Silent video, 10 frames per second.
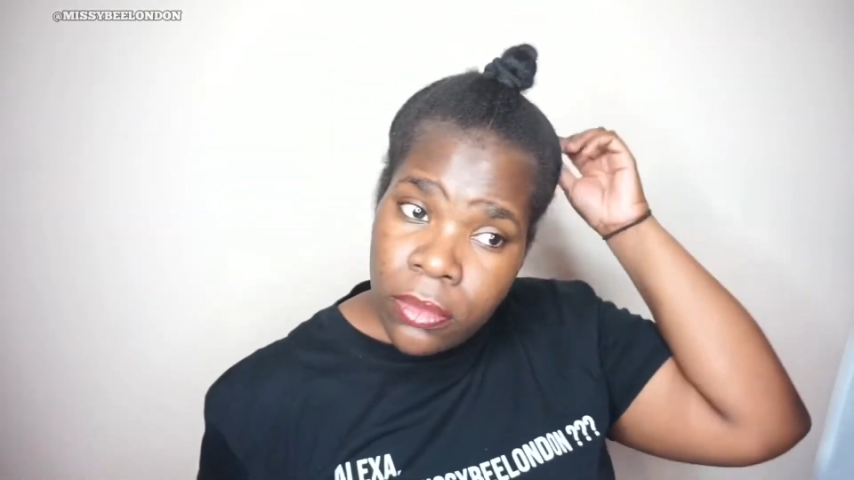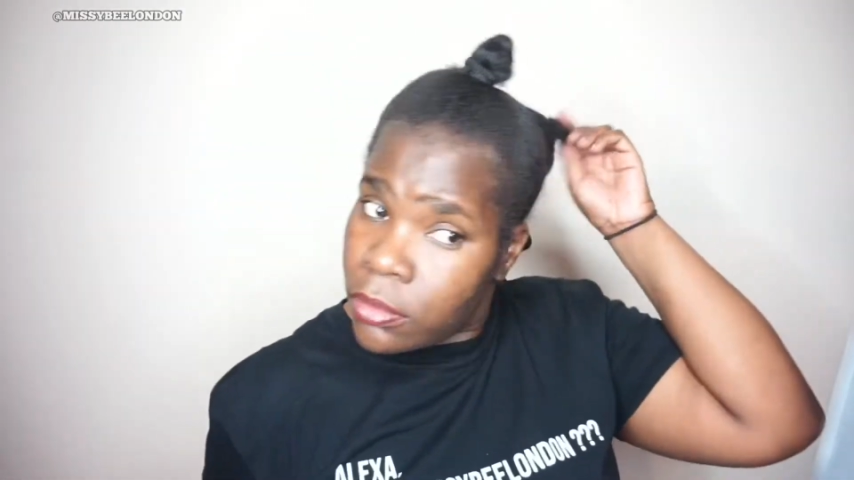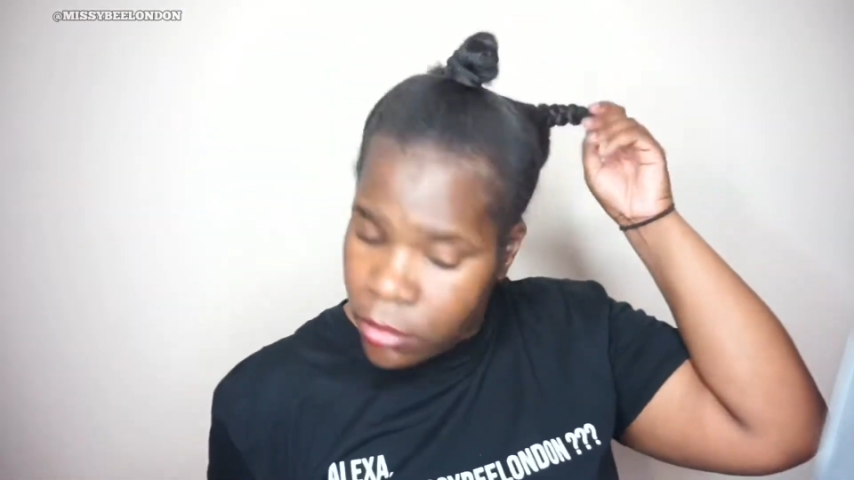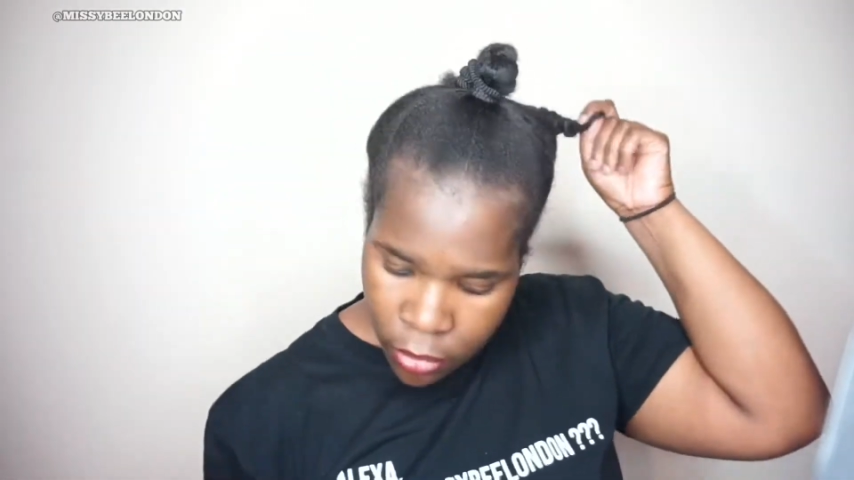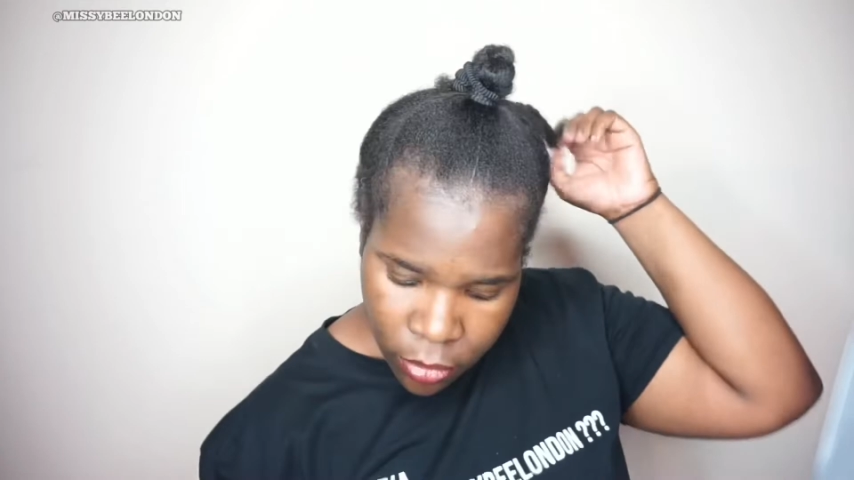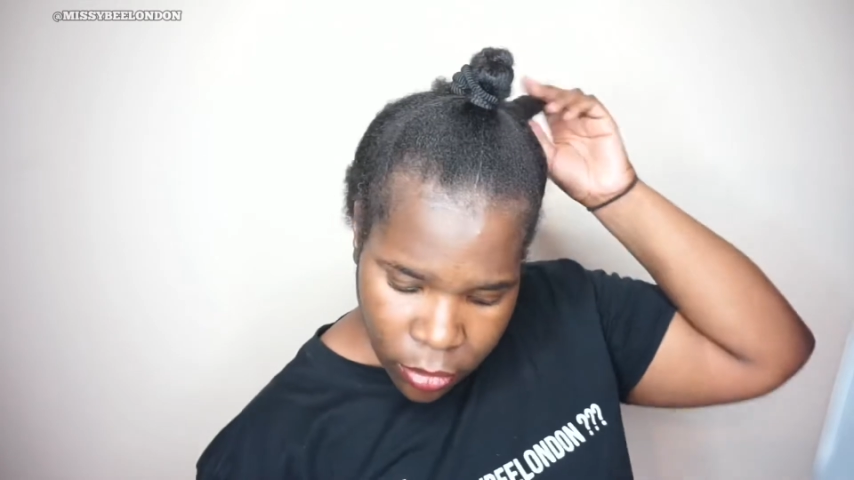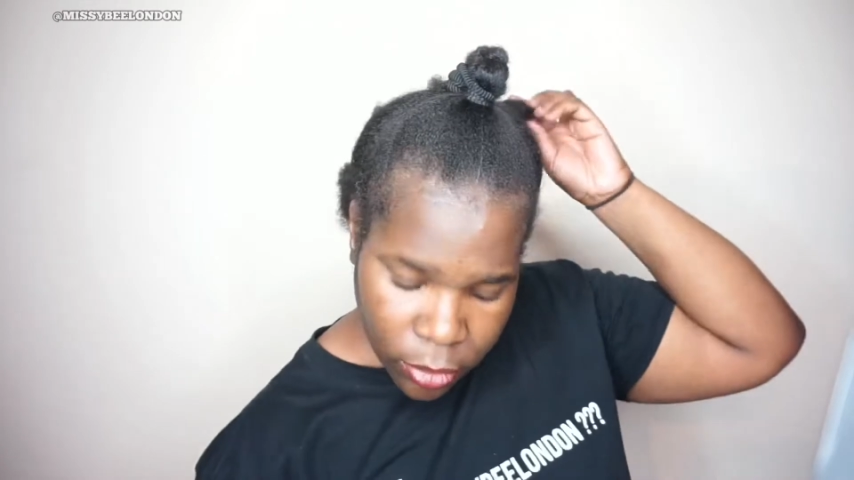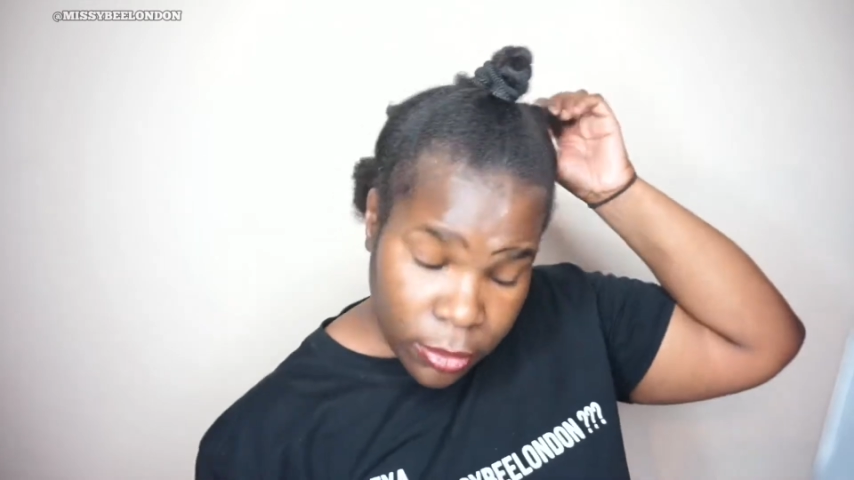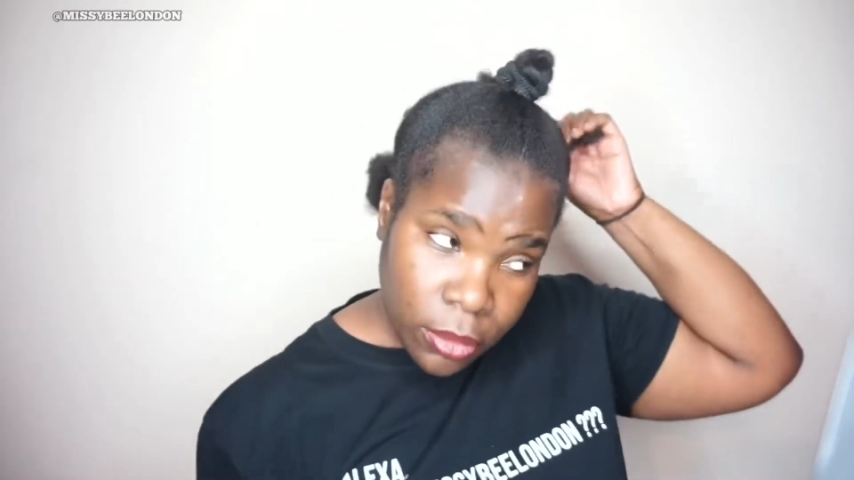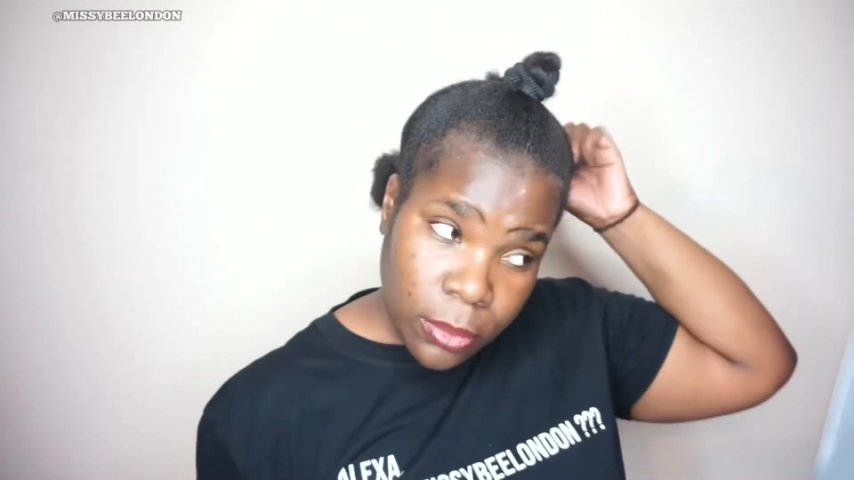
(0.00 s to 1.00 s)

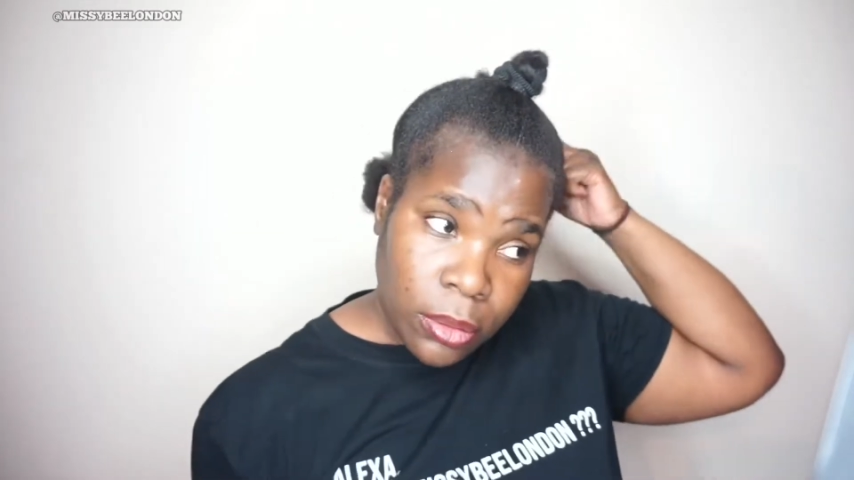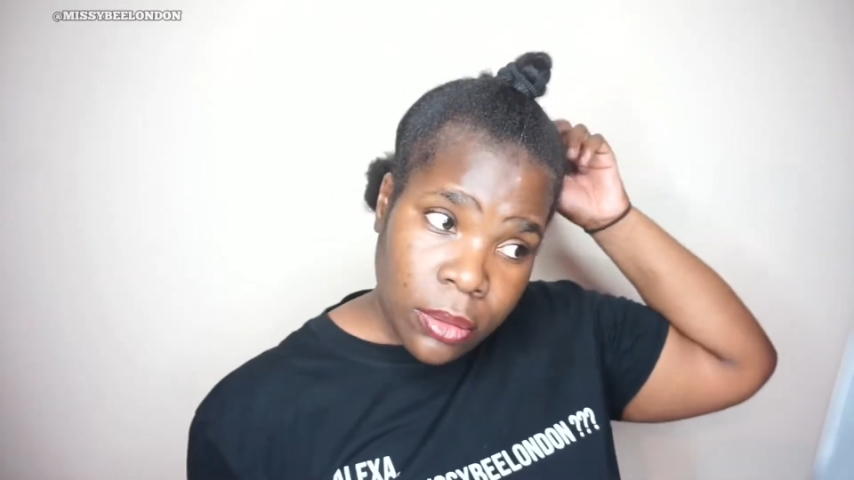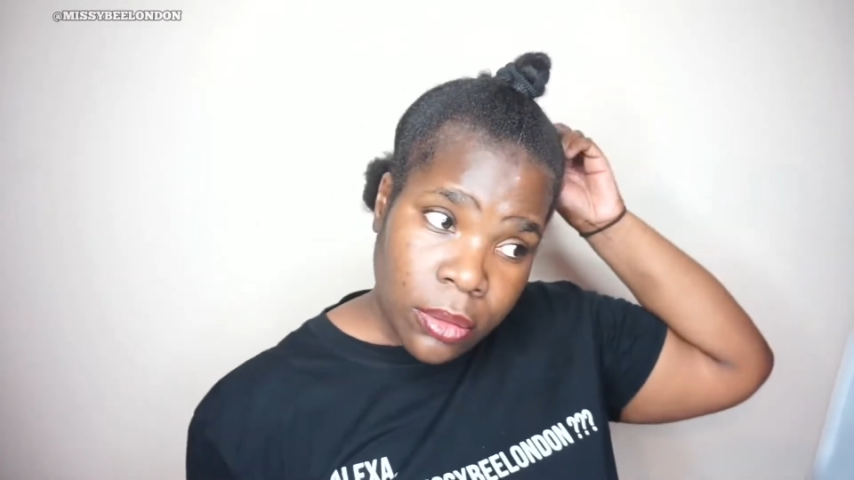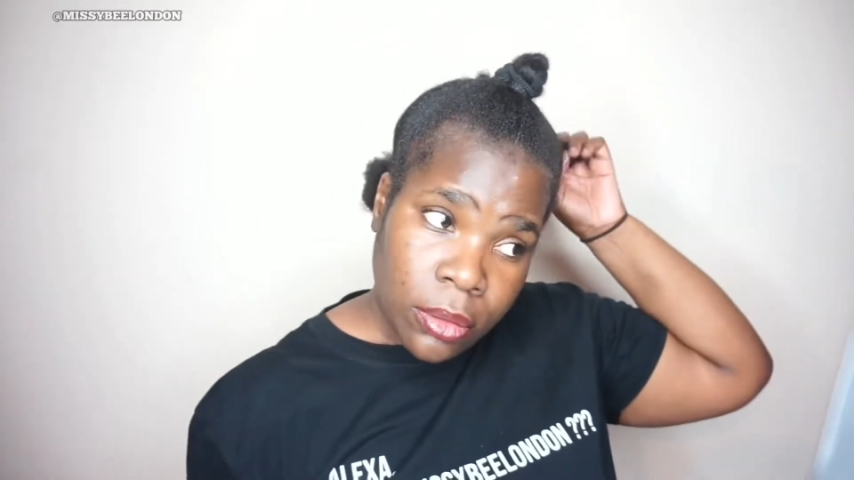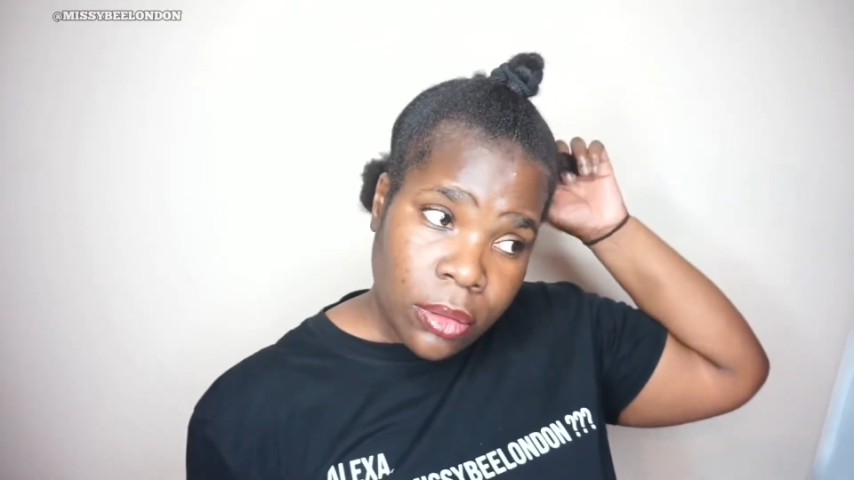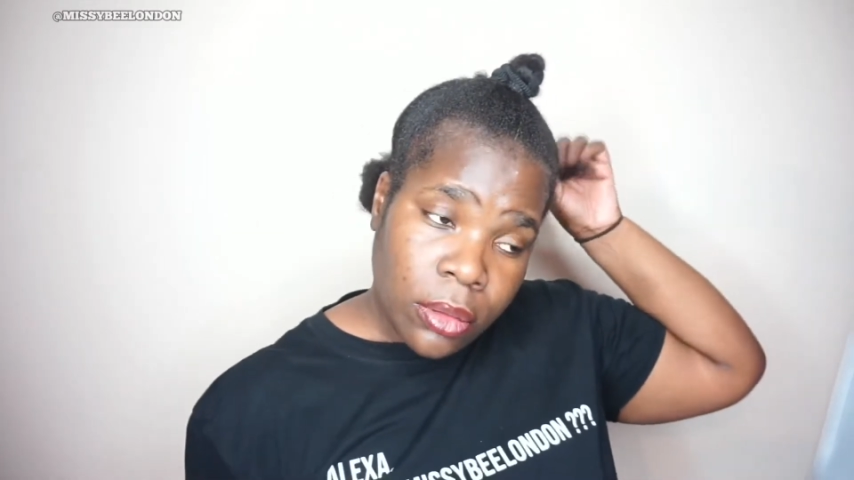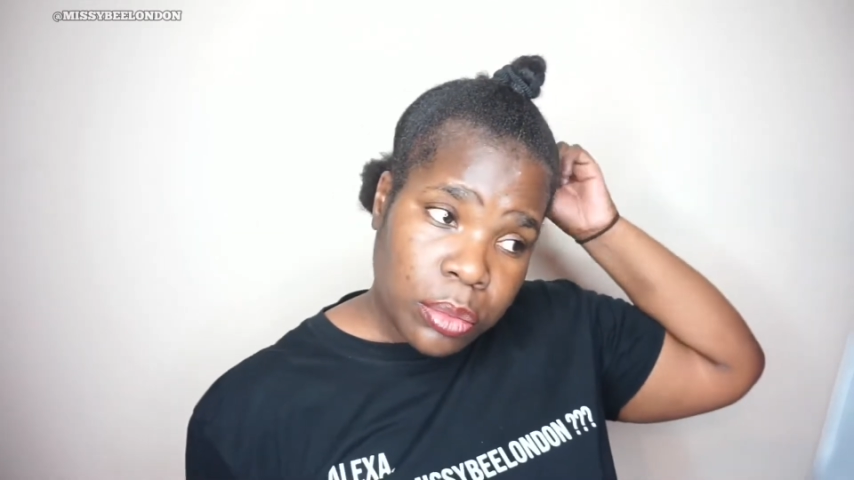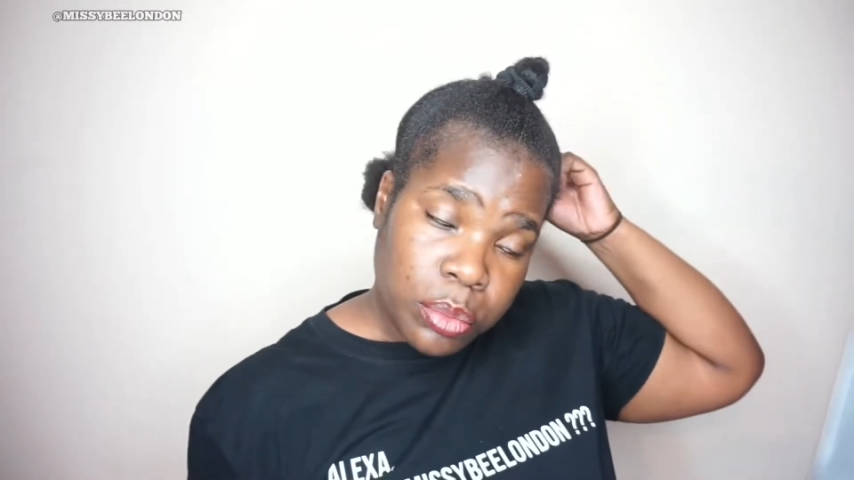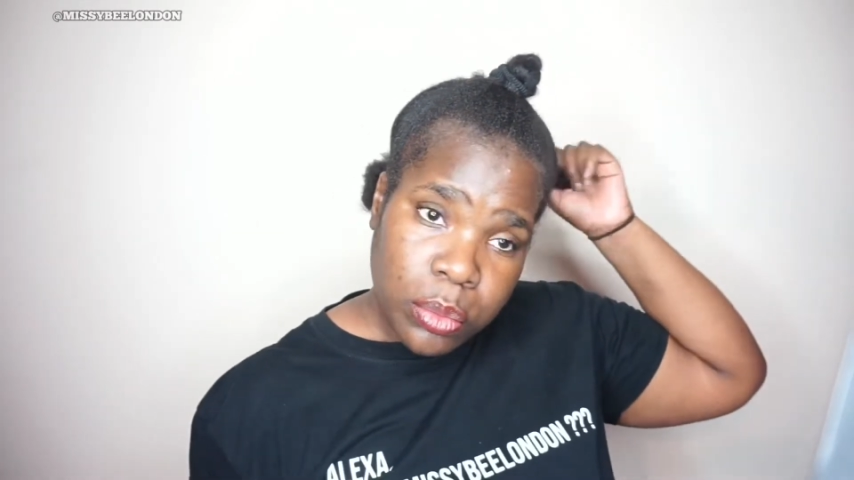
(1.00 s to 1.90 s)
Oh gosh.